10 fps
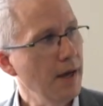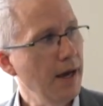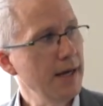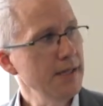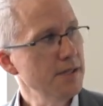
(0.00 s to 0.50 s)

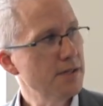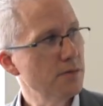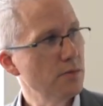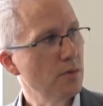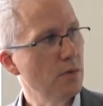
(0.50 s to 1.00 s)
And
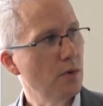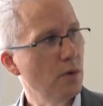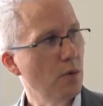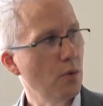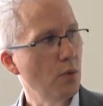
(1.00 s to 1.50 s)

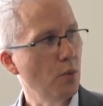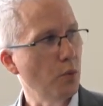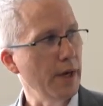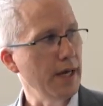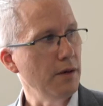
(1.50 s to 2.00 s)

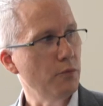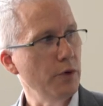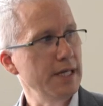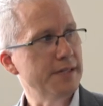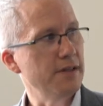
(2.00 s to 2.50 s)
we
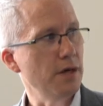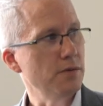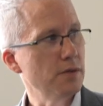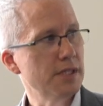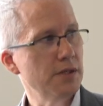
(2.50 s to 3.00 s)
really
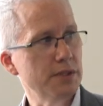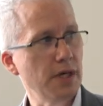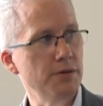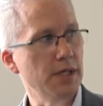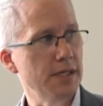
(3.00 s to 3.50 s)
still
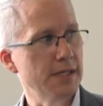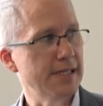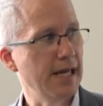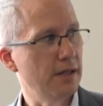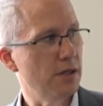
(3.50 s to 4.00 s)
don't
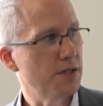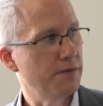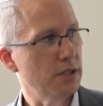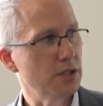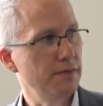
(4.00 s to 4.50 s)
understand loss of
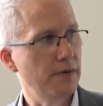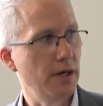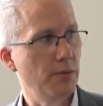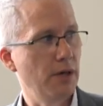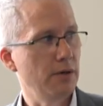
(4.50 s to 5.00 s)
function
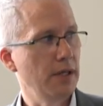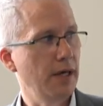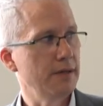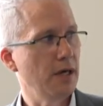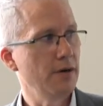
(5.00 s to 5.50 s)
very well,
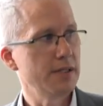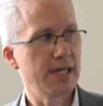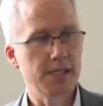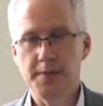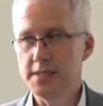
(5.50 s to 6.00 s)
and current
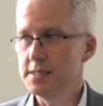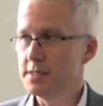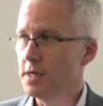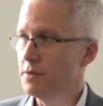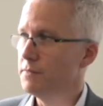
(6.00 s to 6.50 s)

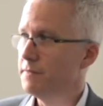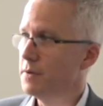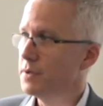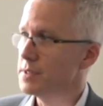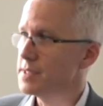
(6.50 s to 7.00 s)
databases don't
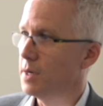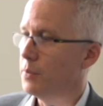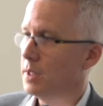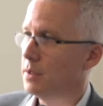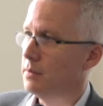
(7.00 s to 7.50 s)
focus that
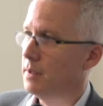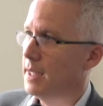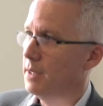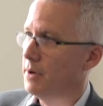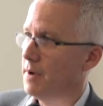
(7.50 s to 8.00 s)
well on
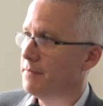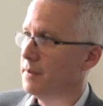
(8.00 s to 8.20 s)
LOF.